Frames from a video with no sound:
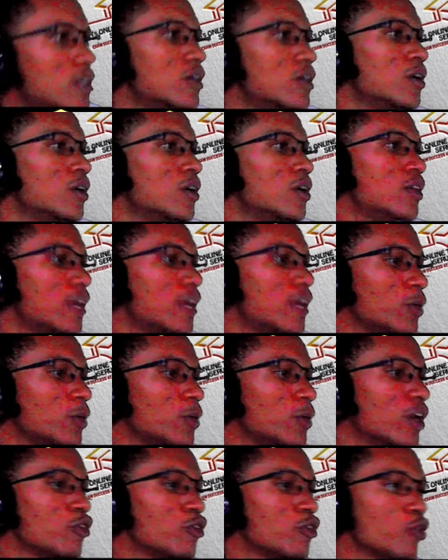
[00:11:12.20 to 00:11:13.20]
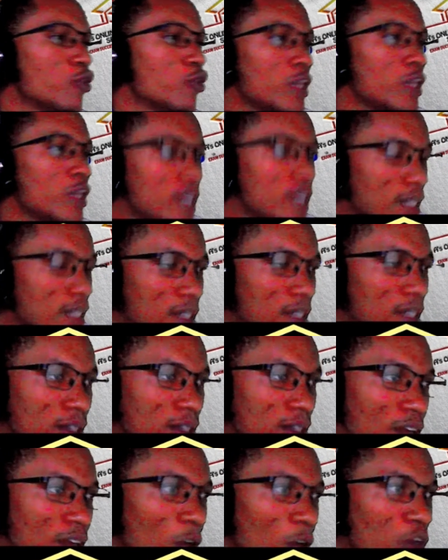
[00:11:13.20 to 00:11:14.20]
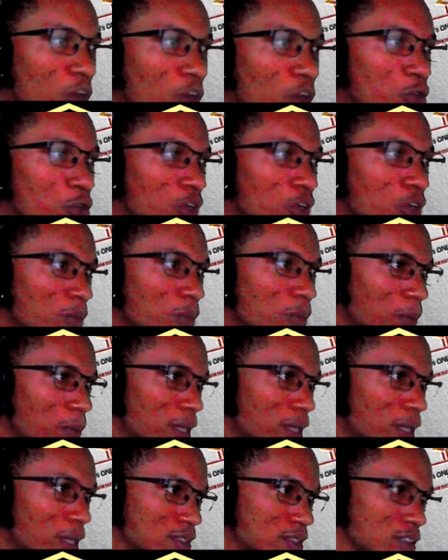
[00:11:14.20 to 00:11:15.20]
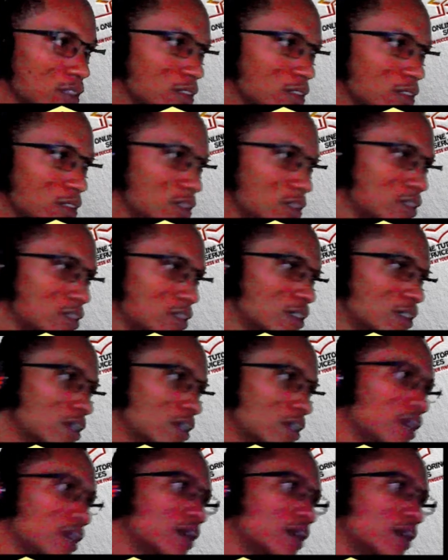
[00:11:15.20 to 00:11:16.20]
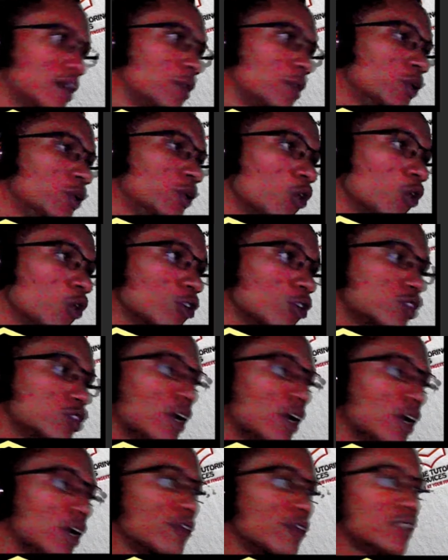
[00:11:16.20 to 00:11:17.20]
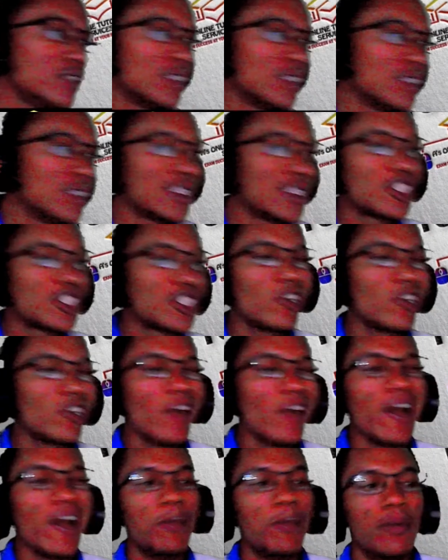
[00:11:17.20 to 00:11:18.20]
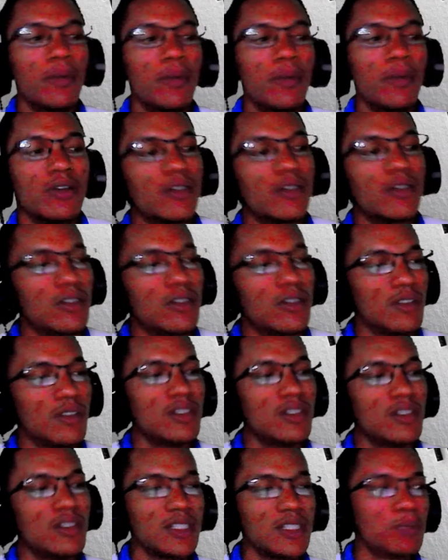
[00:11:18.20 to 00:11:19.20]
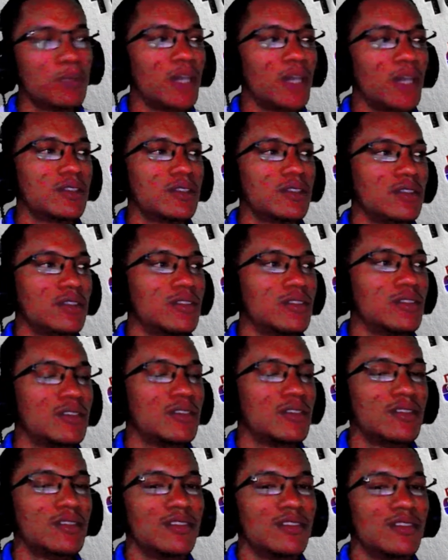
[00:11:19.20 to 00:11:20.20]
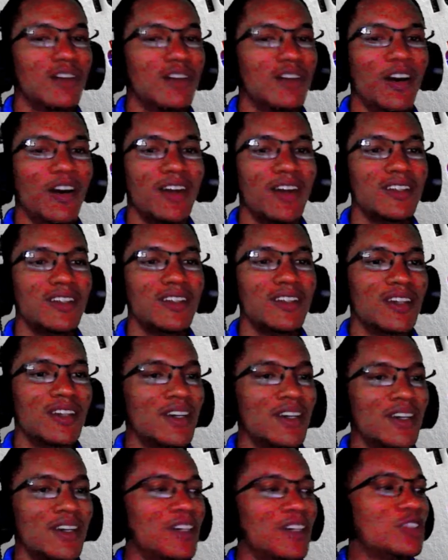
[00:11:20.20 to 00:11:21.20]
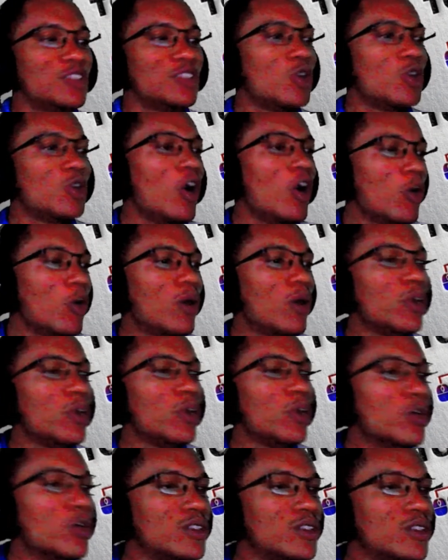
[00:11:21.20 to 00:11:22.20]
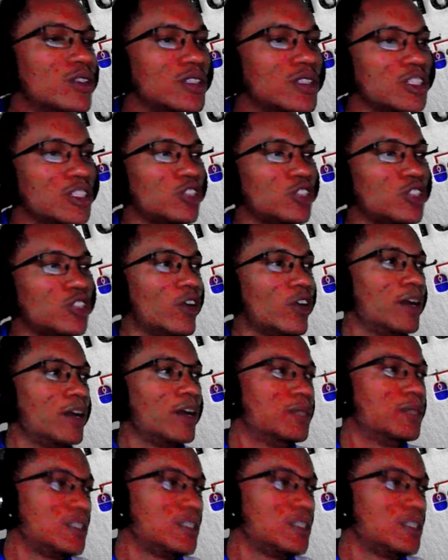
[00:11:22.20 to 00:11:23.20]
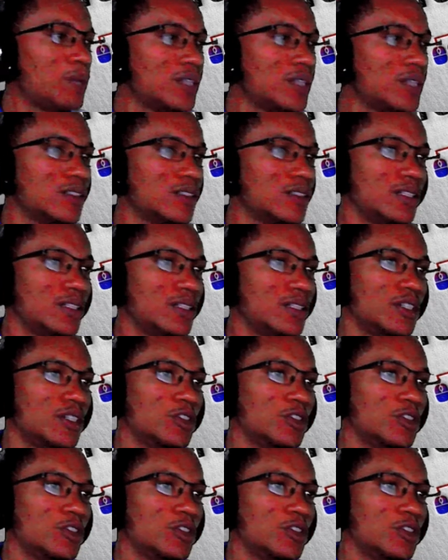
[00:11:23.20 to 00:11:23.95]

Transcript: that we have written our new number pattern, we also have to describe this pattern. Alright, so how are we going to describe this pattern here now?